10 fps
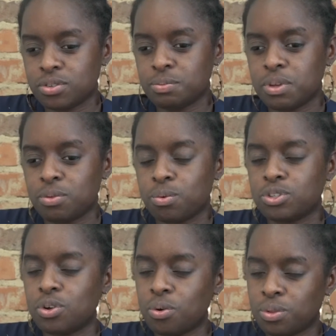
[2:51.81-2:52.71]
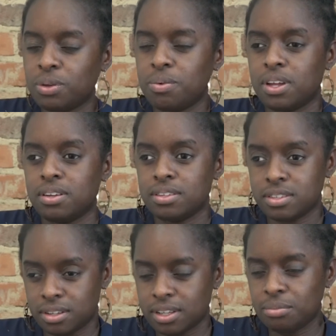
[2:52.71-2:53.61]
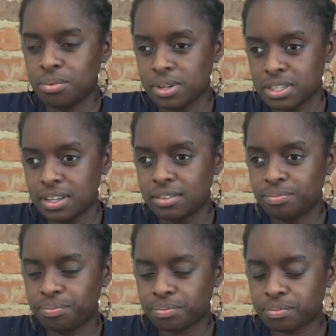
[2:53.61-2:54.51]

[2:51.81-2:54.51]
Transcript: Smith was the only one still in prison.